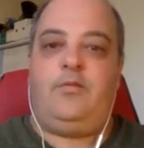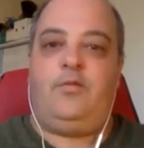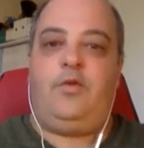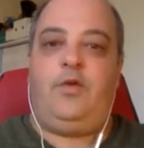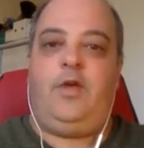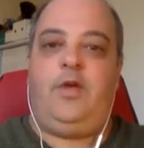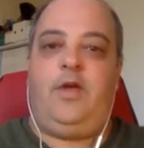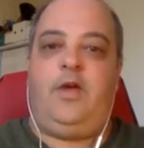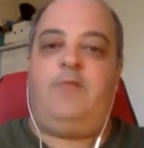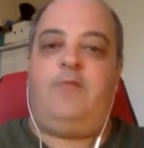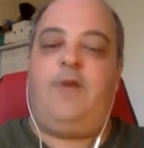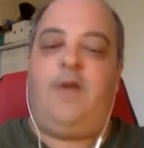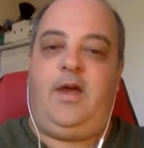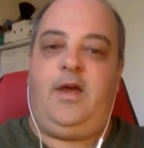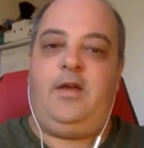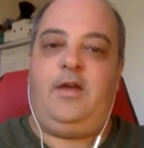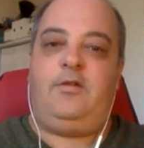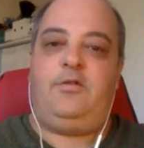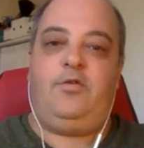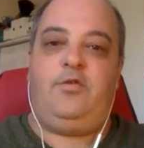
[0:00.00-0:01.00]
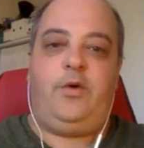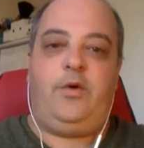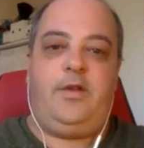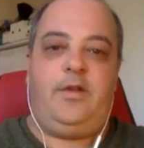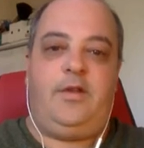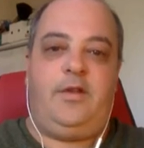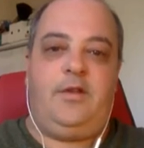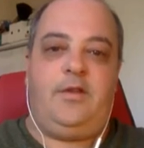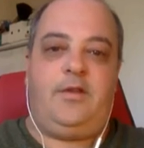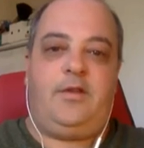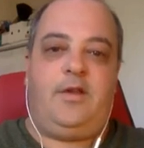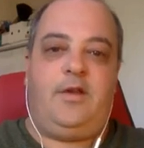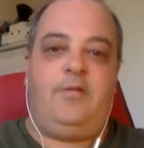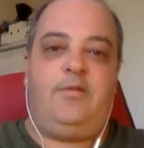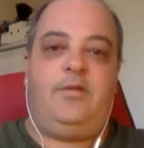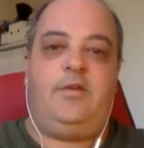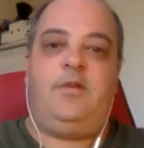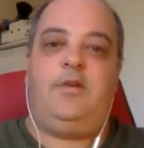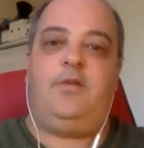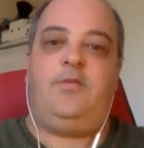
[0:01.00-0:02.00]
We have had
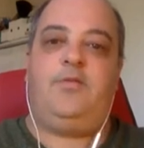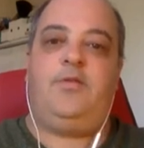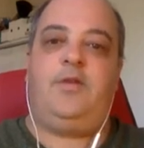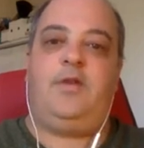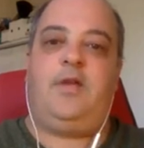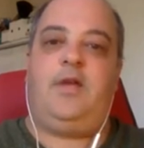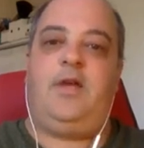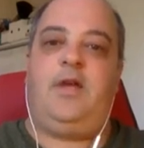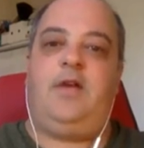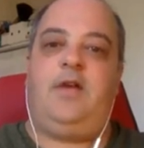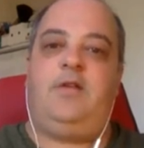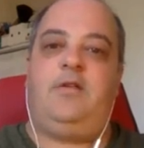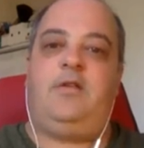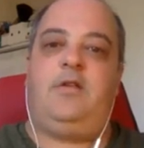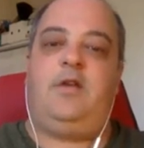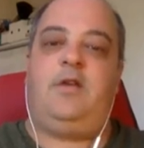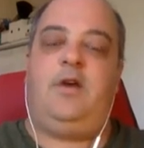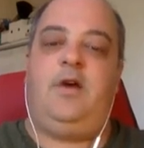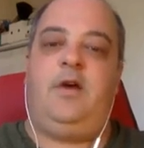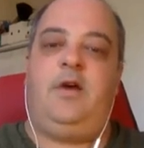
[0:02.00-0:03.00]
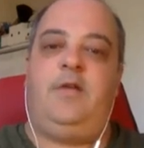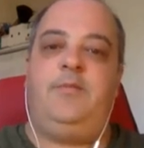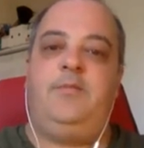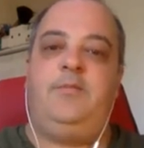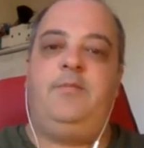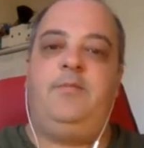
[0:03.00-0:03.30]
27 different guests on,